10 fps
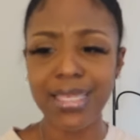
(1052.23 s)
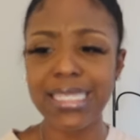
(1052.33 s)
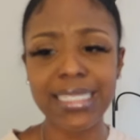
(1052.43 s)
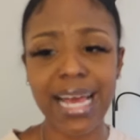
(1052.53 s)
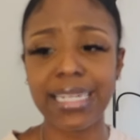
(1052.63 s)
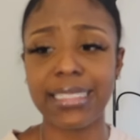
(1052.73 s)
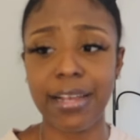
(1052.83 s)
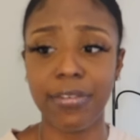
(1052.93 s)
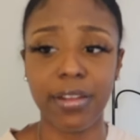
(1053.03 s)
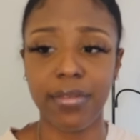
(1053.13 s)
It's not a
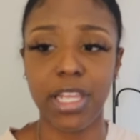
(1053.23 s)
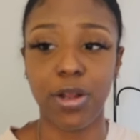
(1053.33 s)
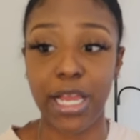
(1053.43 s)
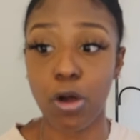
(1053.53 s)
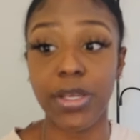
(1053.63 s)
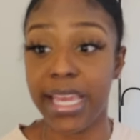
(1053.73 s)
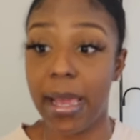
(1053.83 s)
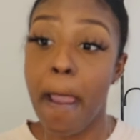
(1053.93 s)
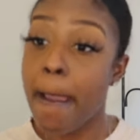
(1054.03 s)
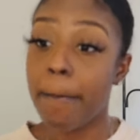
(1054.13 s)
definite video like, oh
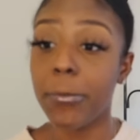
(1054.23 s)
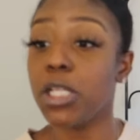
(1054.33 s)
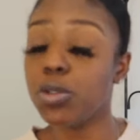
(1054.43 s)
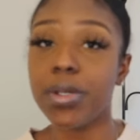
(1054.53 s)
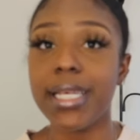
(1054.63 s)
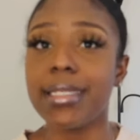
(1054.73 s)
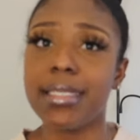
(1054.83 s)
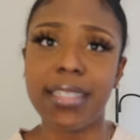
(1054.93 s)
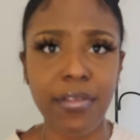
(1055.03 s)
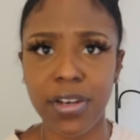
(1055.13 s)
yeah, me doing this
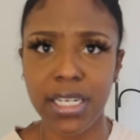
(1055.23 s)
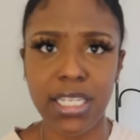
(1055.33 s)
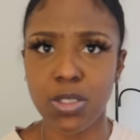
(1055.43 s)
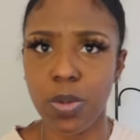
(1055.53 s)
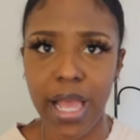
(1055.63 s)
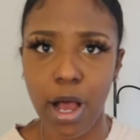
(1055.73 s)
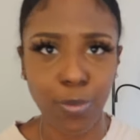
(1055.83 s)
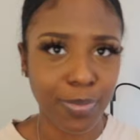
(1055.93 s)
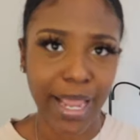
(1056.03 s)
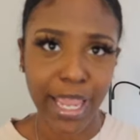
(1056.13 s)
definitely is what
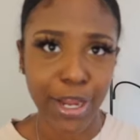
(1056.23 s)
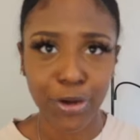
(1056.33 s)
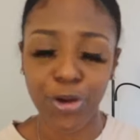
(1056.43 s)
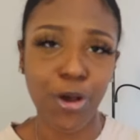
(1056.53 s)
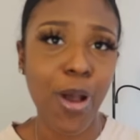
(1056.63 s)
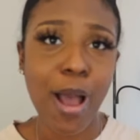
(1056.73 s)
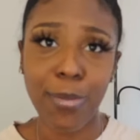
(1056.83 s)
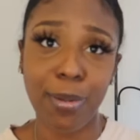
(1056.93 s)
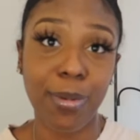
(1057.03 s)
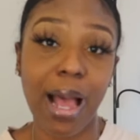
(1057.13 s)
helped my hair grow,
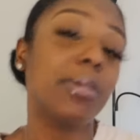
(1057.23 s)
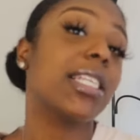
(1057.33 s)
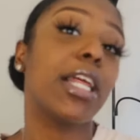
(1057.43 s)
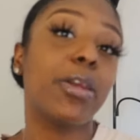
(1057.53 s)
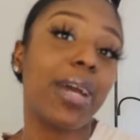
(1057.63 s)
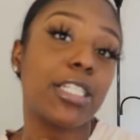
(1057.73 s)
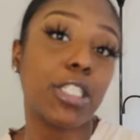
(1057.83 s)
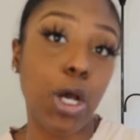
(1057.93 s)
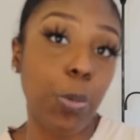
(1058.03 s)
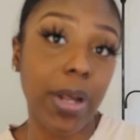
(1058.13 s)
blah, blah, blah. I'm just letting you guys
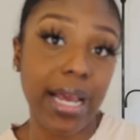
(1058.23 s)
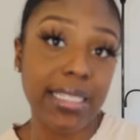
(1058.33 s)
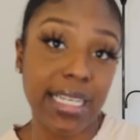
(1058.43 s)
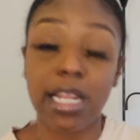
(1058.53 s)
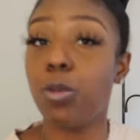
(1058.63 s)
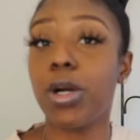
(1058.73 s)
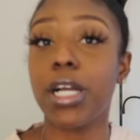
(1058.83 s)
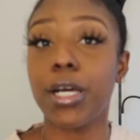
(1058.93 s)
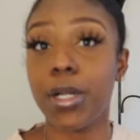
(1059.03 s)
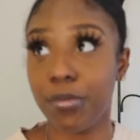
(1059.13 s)
know what I did and
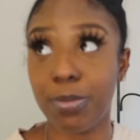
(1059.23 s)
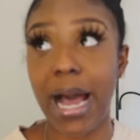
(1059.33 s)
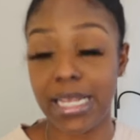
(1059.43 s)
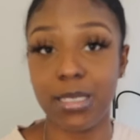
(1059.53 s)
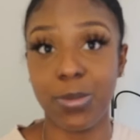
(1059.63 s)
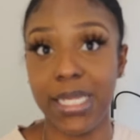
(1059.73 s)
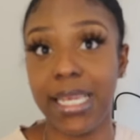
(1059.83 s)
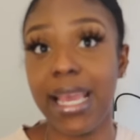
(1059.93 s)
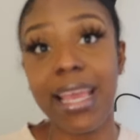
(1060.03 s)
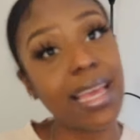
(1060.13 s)
what could have
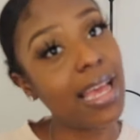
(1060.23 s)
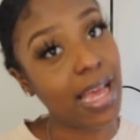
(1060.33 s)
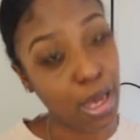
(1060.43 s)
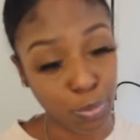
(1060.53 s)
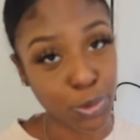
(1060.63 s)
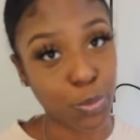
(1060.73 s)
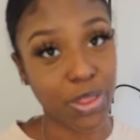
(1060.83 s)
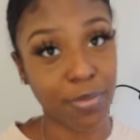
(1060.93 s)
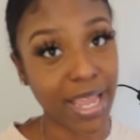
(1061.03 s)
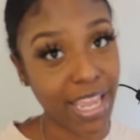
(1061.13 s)
possibly helped
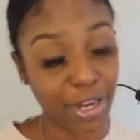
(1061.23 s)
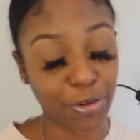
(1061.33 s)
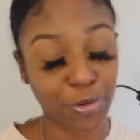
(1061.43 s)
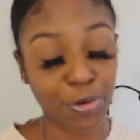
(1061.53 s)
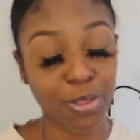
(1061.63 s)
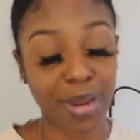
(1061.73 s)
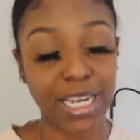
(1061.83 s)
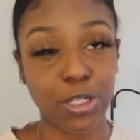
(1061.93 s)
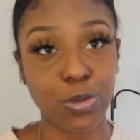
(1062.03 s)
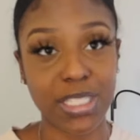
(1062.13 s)
with my hair growth, my
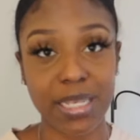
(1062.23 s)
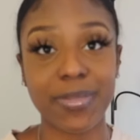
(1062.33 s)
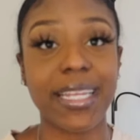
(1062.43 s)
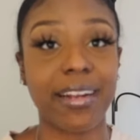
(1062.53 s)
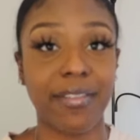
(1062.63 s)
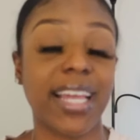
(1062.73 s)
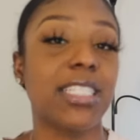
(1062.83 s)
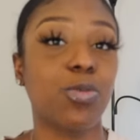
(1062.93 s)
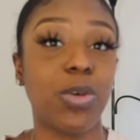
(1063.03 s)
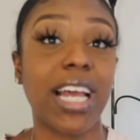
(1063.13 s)
little tips and
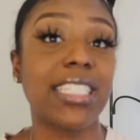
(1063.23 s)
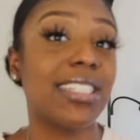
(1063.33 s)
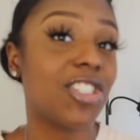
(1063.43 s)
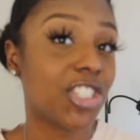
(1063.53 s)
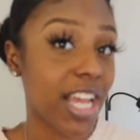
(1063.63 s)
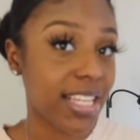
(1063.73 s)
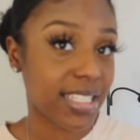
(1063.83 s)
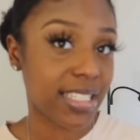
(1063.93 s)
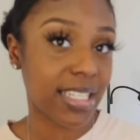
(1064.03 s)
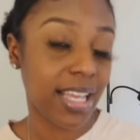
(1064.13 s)
advice, what I
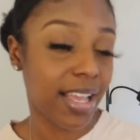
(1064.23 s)
suggest,